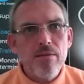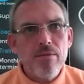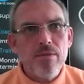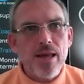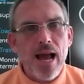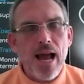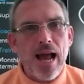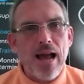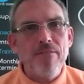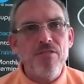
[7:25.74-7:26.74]
they
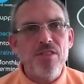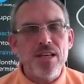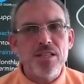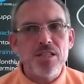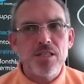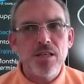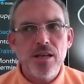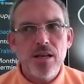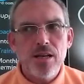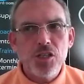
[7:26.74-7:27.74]
have this
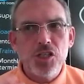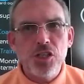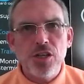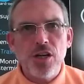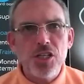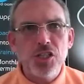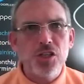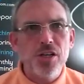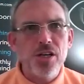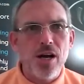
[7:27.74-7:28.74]
should I
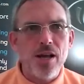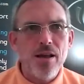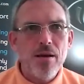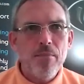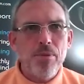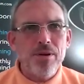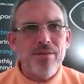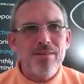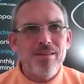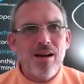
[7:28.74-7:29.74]
shouldn't I but
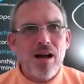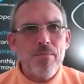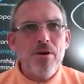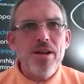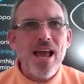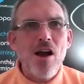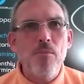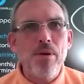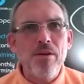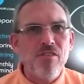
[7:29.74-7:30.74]
I'm only
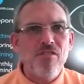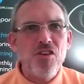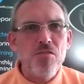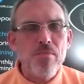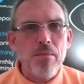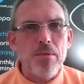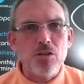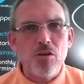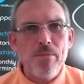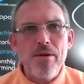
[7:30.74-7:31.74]
helping for a few
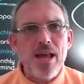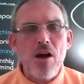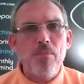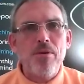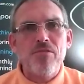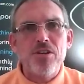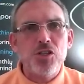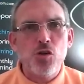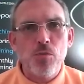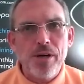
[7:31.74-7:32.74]
moments or I'm only helping for a
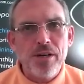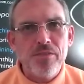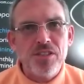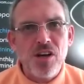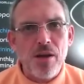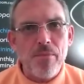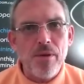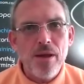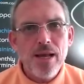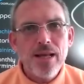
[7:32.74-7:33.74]
short period of time
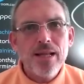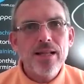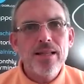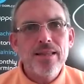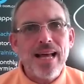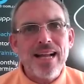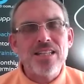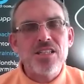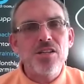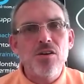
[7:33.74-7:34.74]

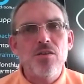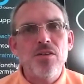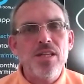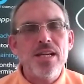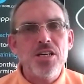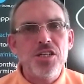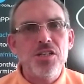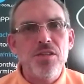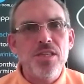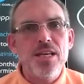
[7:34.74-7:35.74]
that's not the
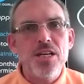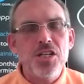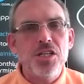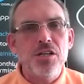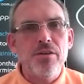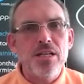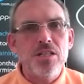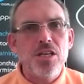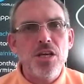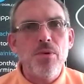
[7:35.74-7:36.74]
issue. The issue is
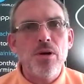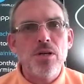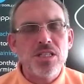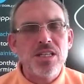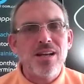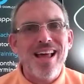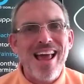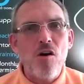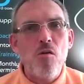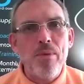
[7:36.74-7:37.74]
that you are still
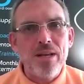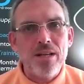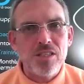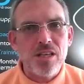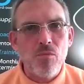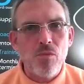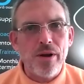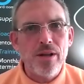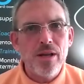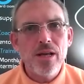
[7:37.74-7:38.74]
helping
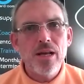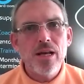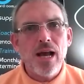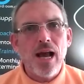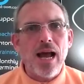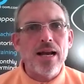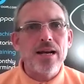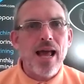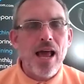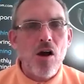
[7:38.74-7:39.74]
someone
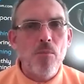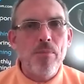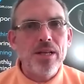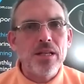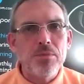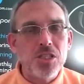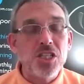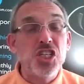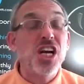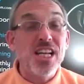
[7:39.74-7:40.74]
and helping them to
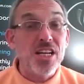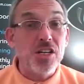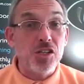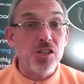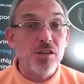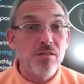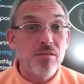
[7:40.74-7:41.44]
change.